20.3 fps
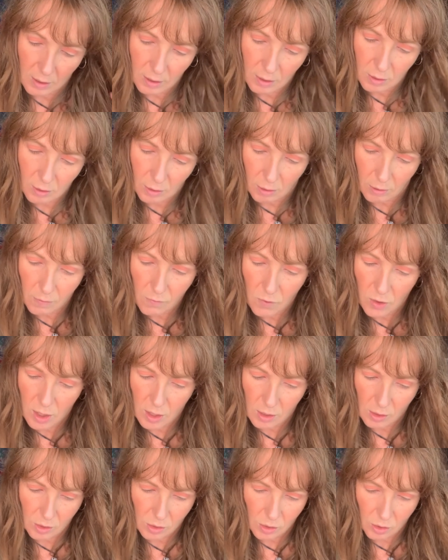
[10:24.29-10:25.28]
in
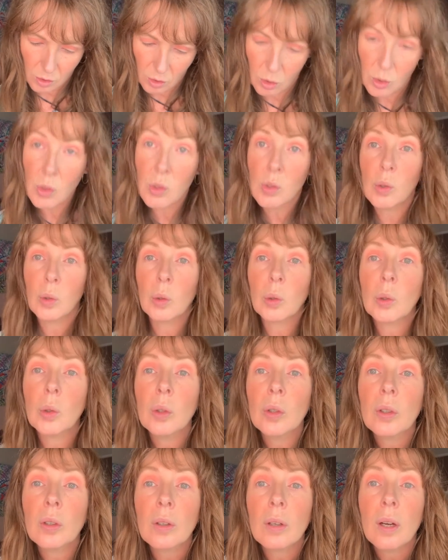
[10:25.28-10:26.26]
obvious
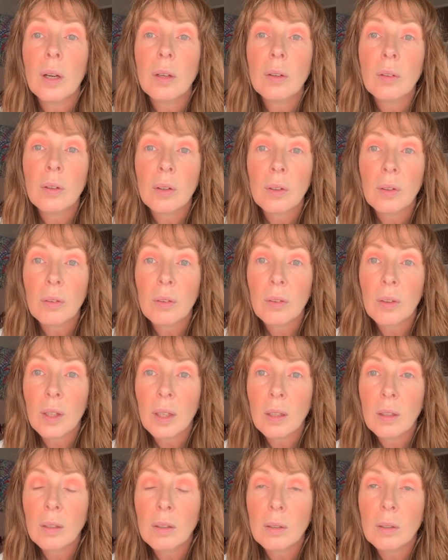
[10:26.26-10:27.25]
order, I don't
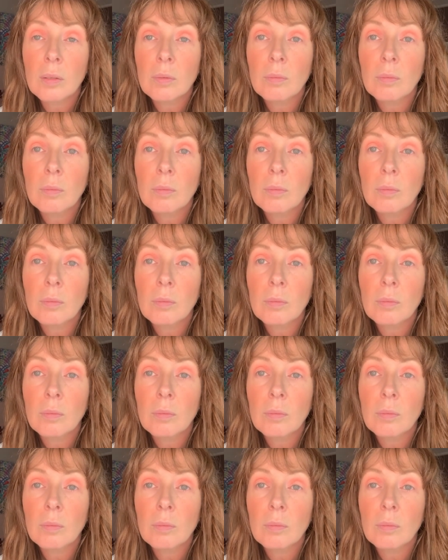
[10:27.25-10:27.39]
think.